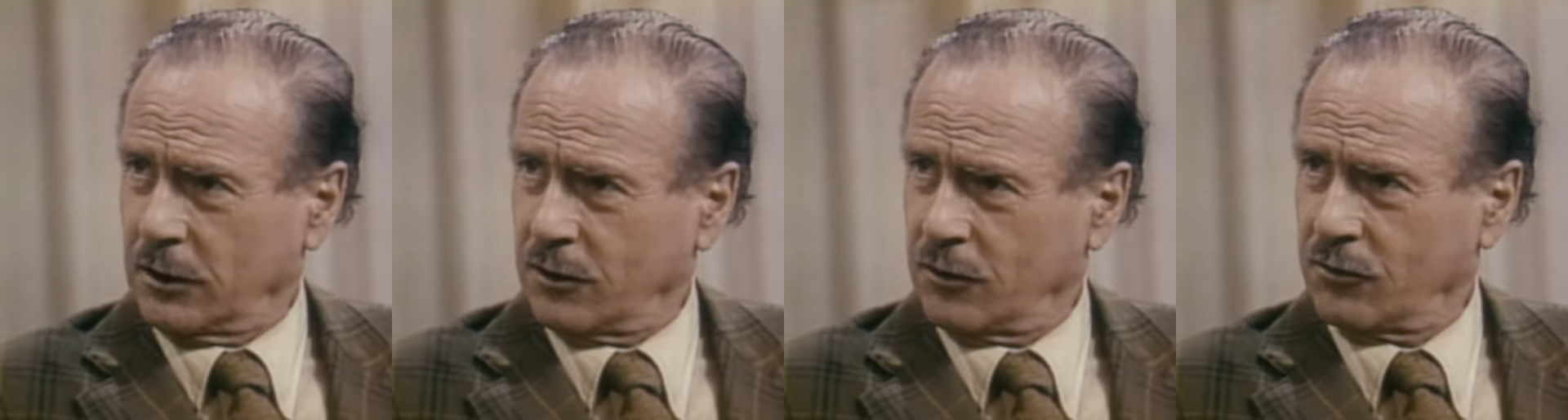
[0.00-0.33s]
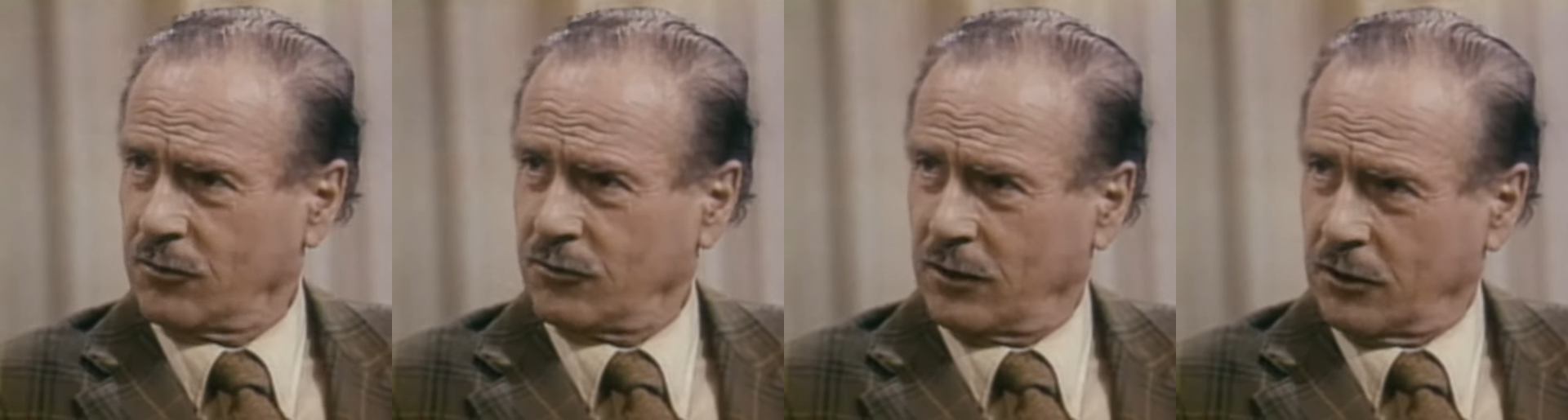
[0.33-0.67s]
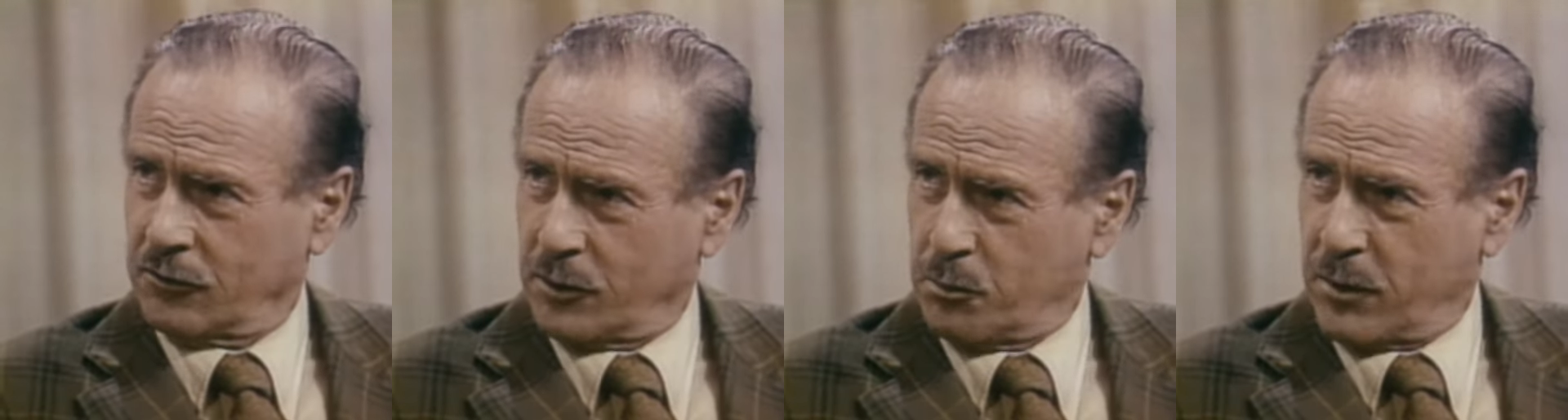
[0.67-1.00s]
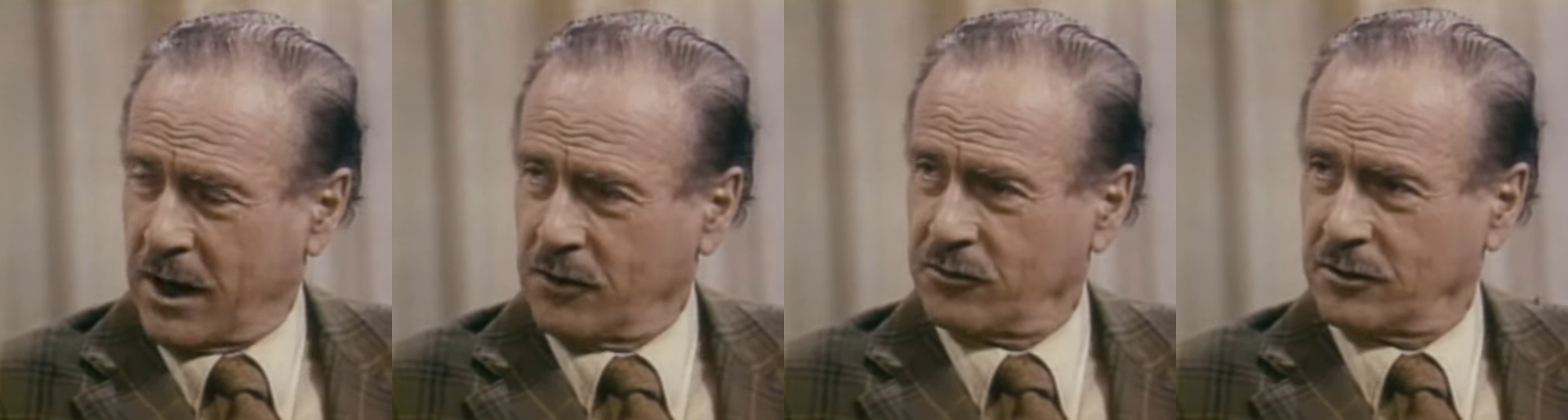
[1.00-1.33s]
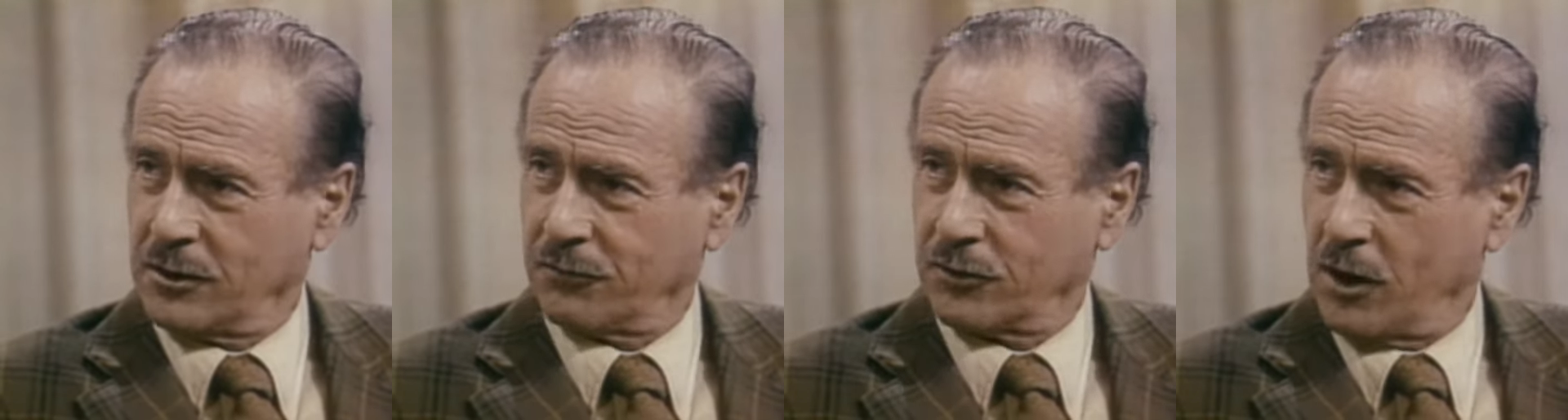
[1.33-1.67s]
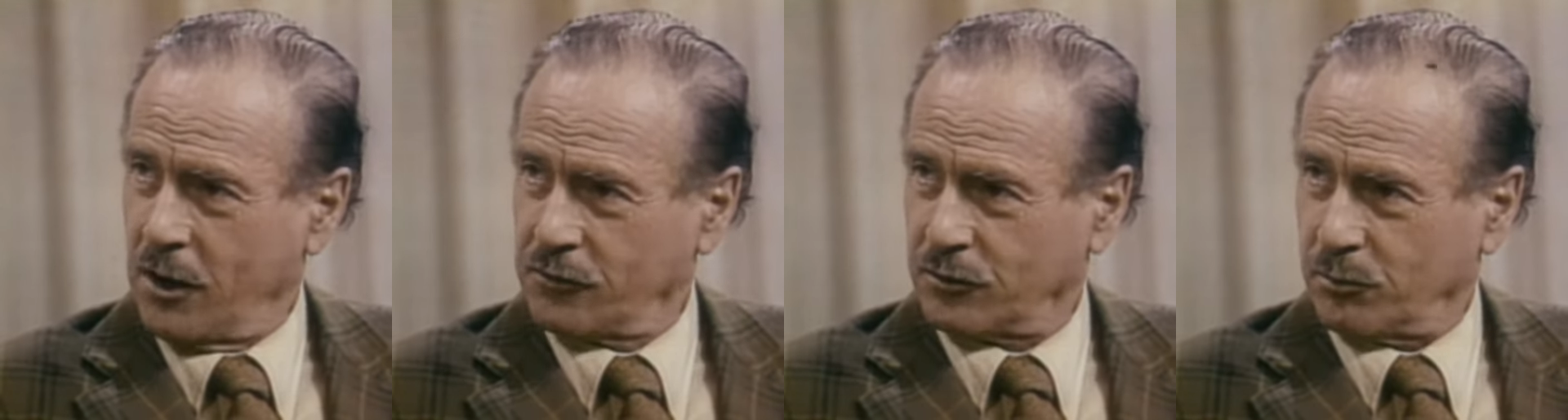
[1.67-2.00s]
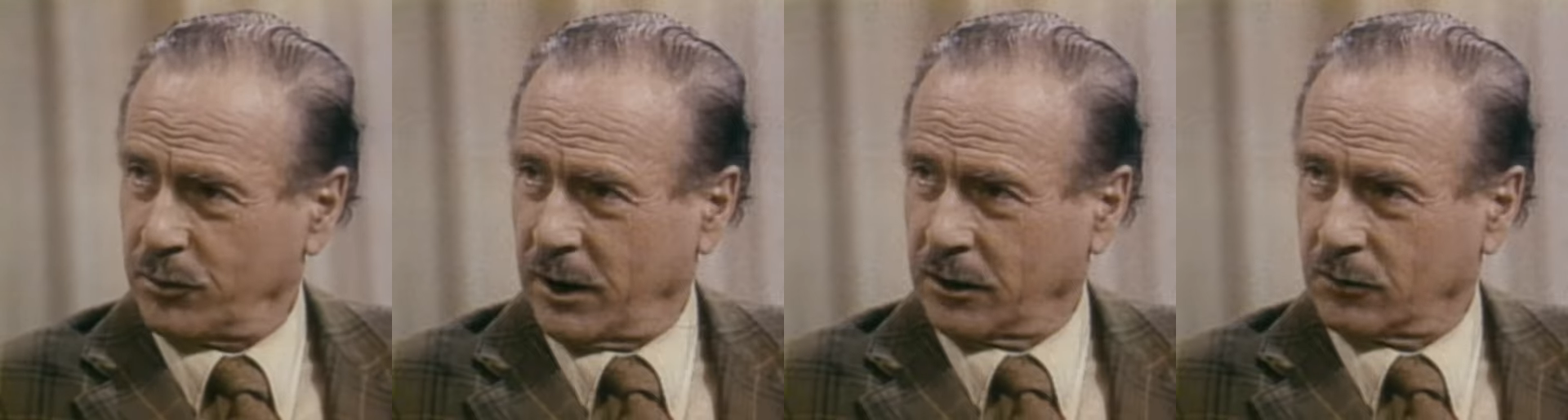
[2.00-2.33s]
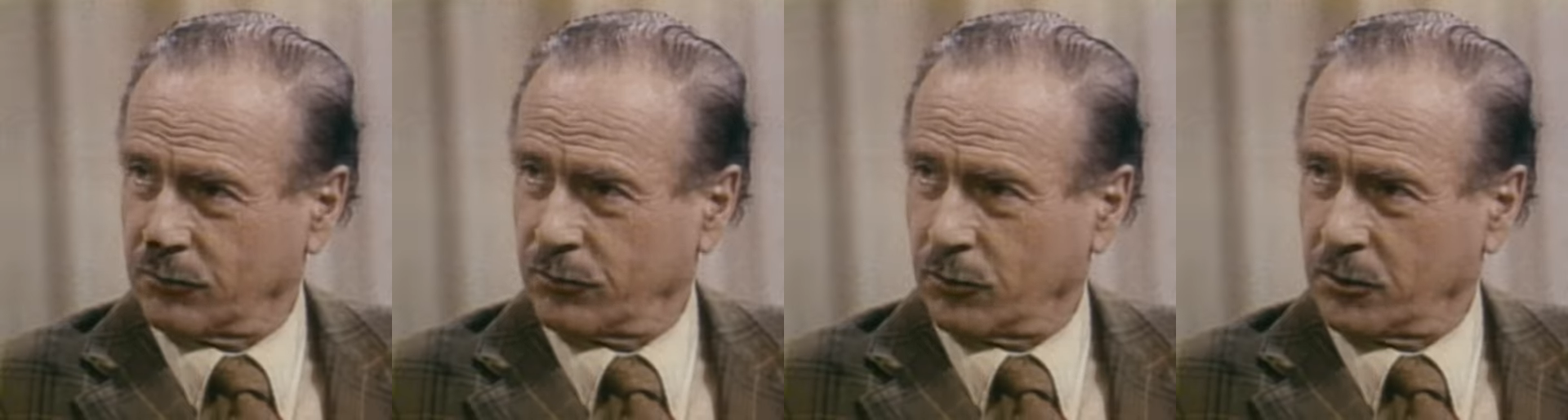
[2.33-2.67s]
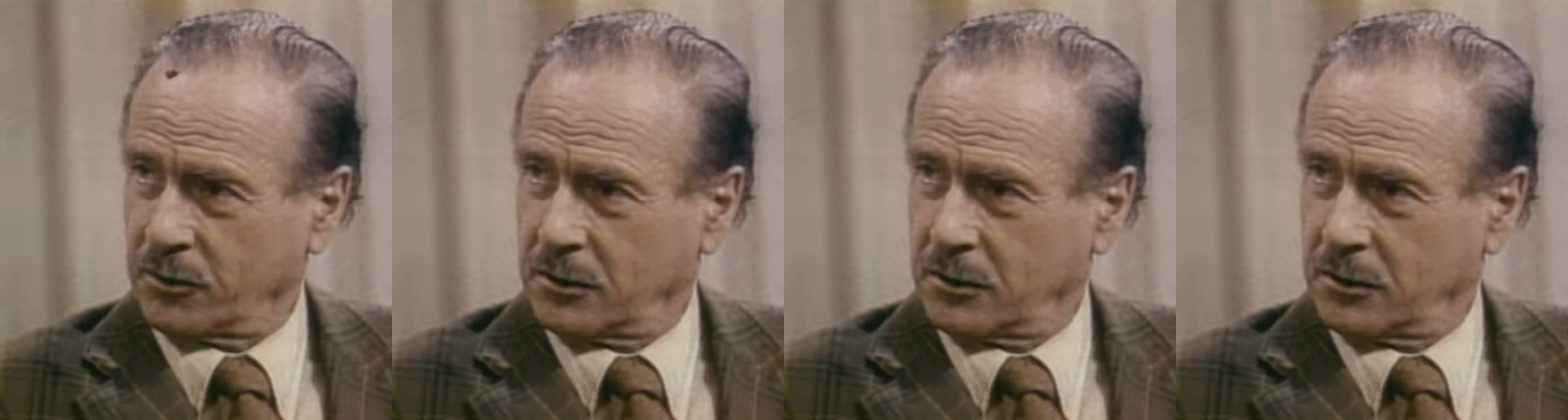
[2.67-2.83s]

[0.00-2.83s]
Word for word: It isn't just the passing of gossip back and forth.